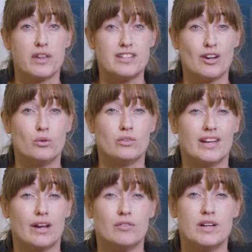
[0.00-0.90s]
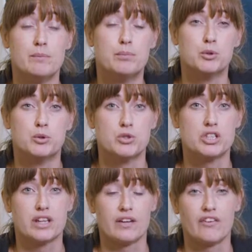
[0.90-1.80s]
but they don't. They get really bored.
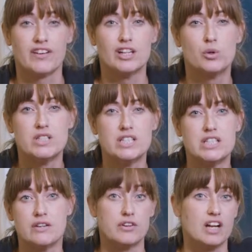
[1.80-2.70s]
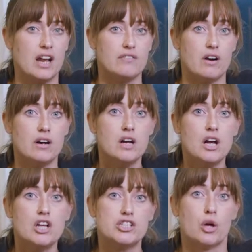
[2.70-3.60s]
They're very inquisitive and clever.
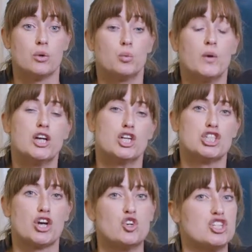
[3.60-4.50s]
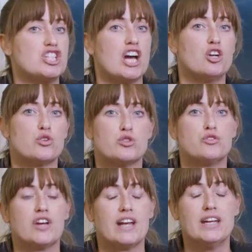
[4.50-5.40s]
So we're going to show you today lots
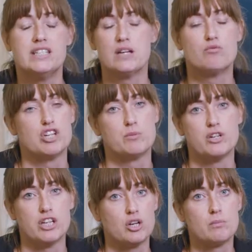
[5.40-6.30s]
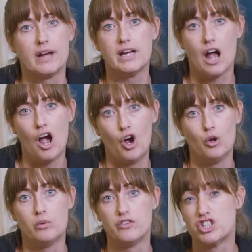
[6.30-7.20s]
of easy enrichment that you can make at
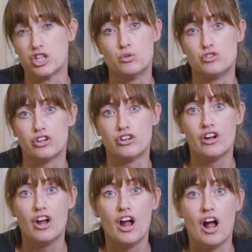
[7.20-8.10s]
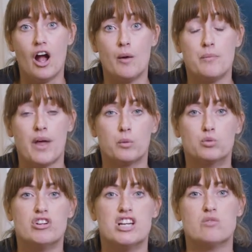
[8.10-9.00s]
home with your children that will
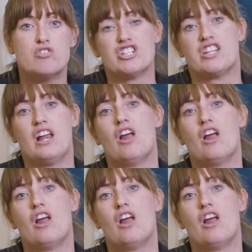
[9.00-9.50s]
really enrich their